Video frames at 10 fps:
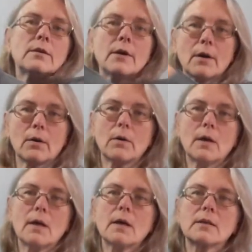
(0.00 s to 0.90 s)
No.
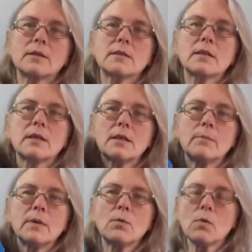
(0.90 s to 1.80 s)
Does it
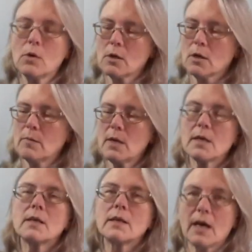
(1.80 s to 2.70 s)
keep me warm?
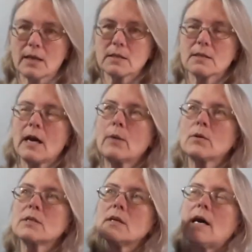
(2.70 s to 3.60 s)
Yes. I
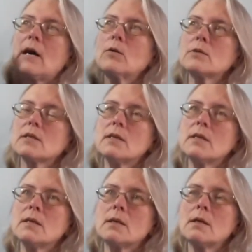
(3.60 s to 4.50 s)
was out
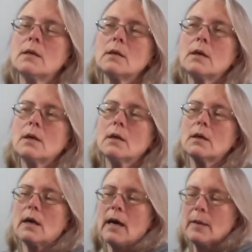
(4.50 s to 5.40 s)

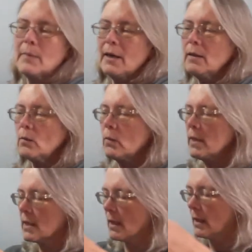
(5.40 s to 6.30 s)
on my
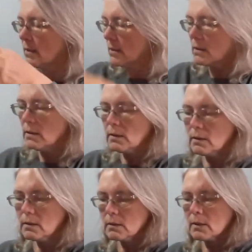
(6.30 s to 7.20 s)
weekend.
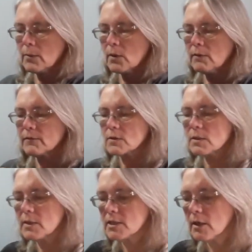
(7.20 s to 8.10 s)
Well,
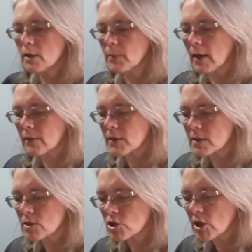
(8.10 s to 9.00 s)
first let me tell you about
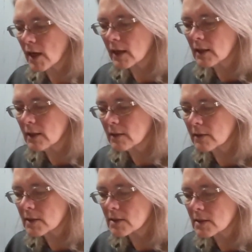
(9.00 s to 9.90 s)
this jacket.
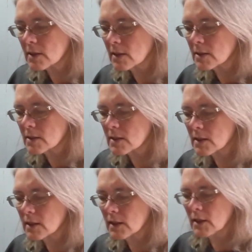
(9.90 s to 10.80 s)
This is
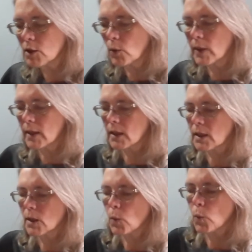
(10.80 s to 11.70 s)
the E-Quick
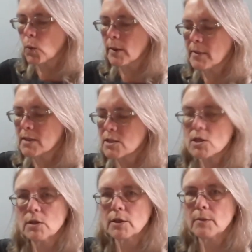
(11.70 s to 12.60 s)
Women's
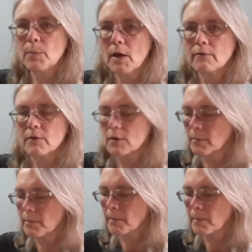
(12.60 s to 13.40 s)
Hooded Puffer.